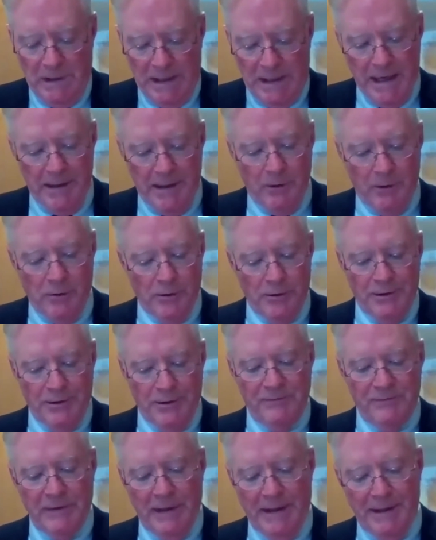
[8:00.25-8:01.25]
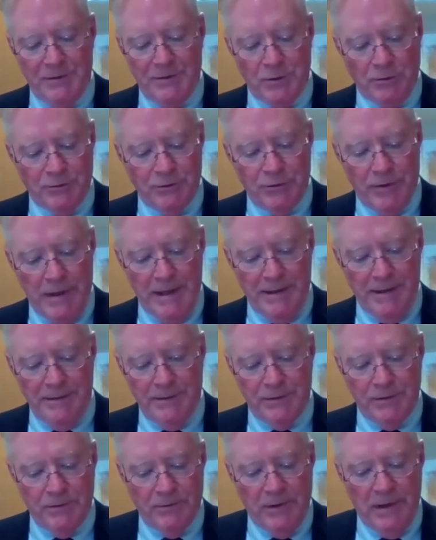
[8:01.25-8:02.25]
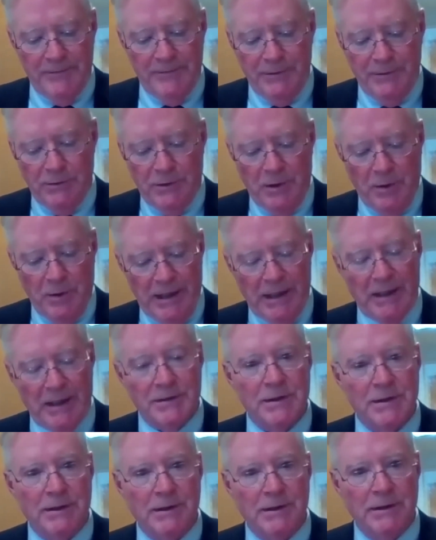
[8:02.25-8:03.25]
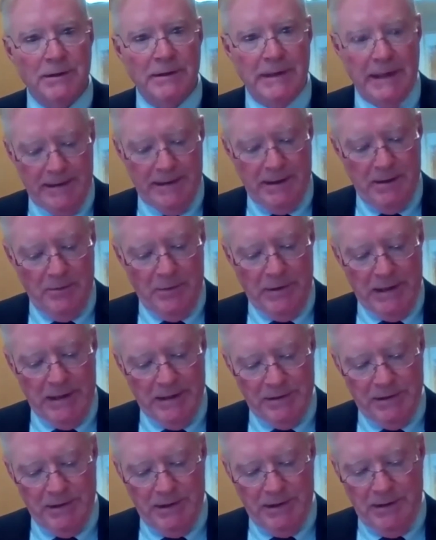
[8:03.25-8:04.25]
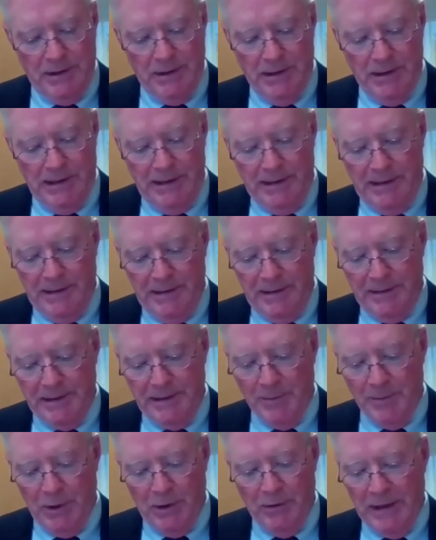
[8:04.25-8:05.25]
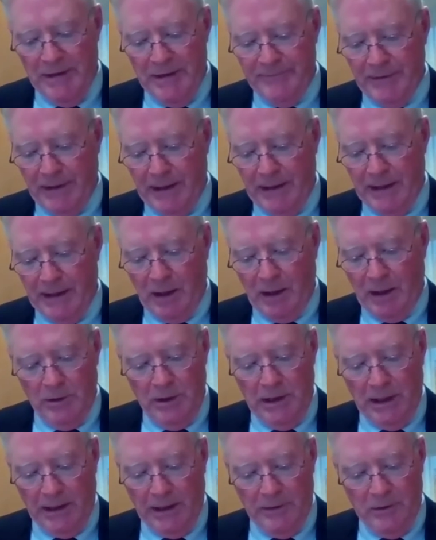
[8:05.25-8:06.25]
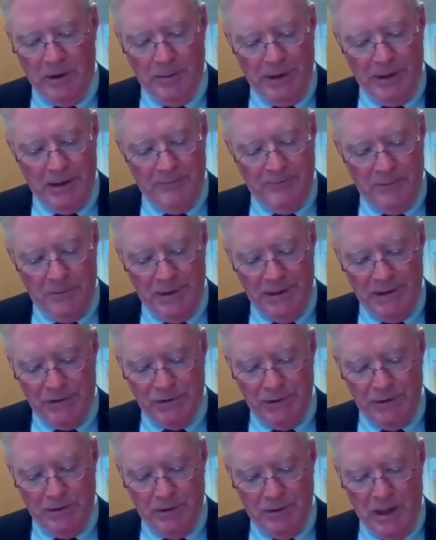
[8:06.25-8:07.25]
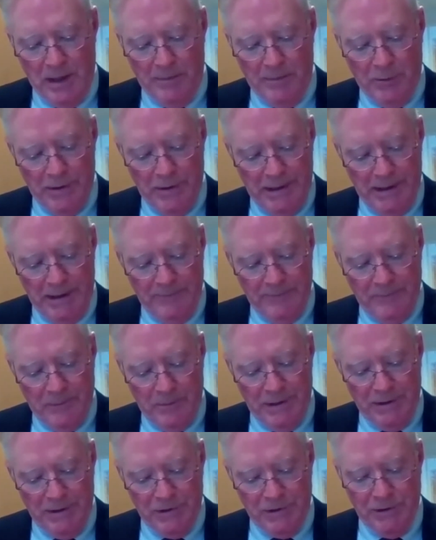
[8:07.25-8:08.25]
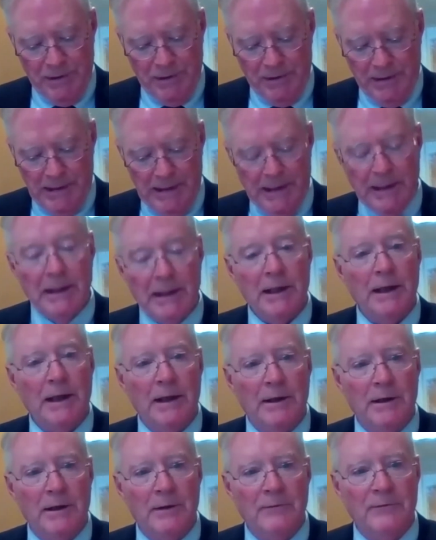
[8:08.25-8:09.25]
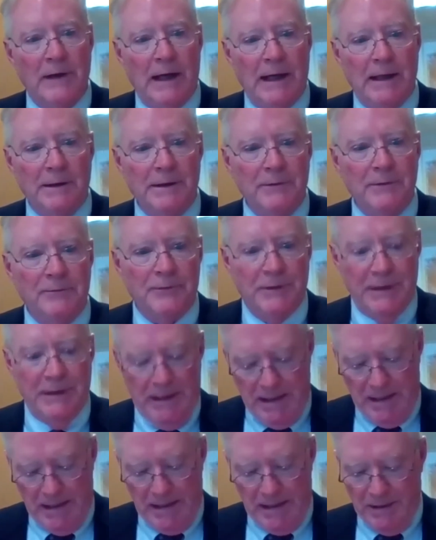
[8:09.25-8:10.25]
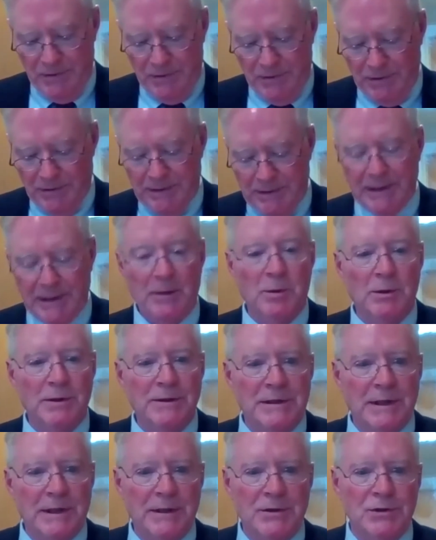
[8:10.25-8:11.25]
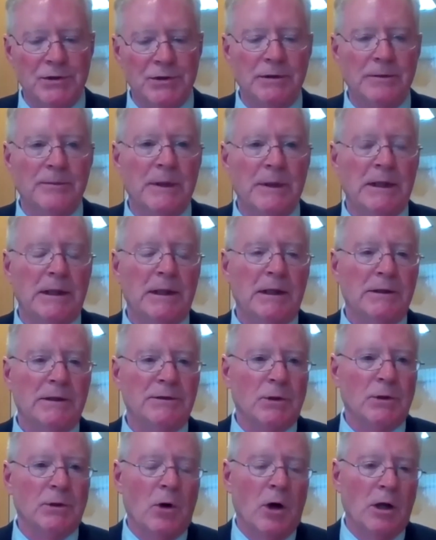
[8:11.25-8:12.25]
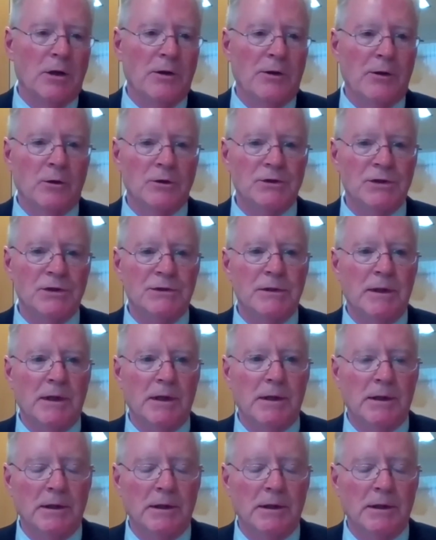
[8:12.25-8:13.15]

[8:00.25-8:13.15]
categories: financial trends, revenue capacity, debt capacity, demographic and economic information, operating information, and finally free cash and stabilization. So all of those